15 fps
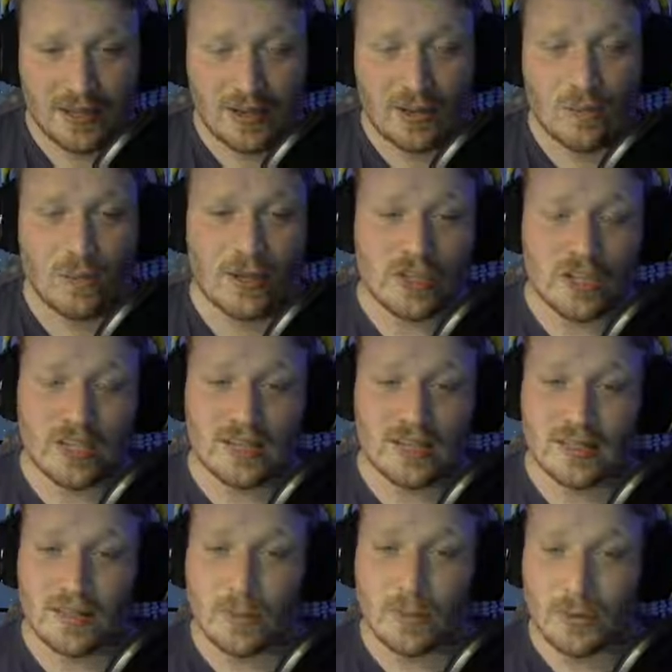which is
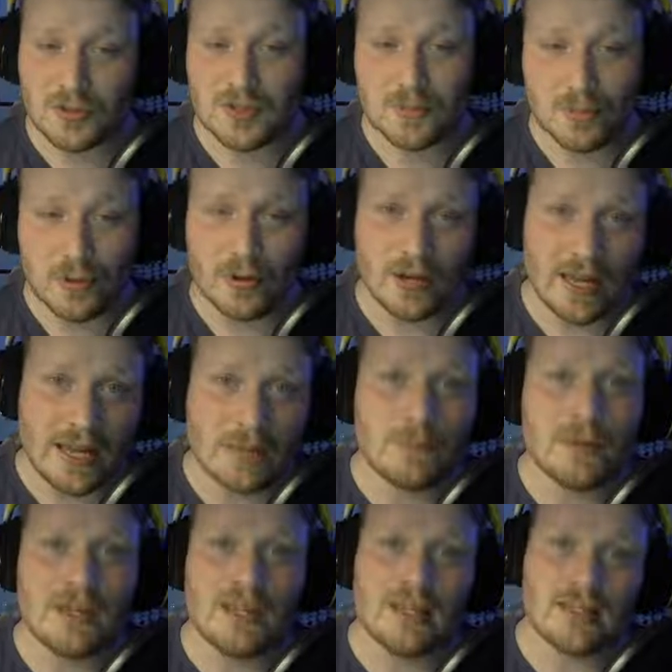the most important.
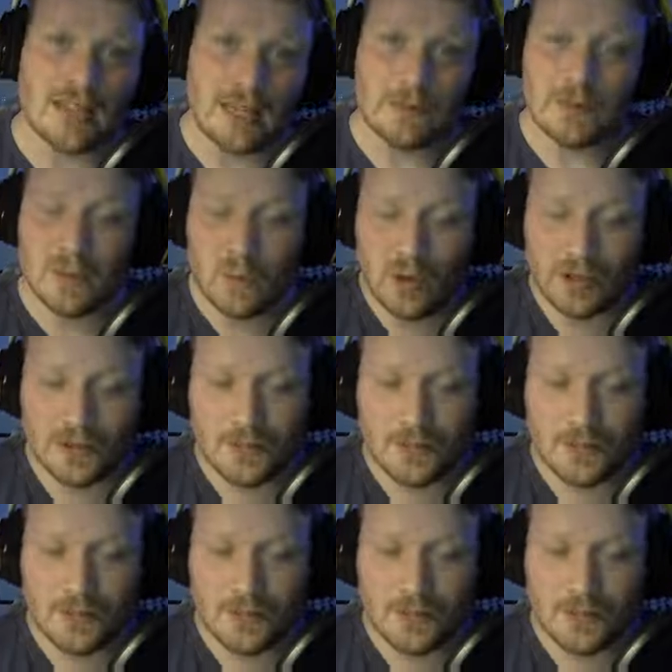AP is AP1.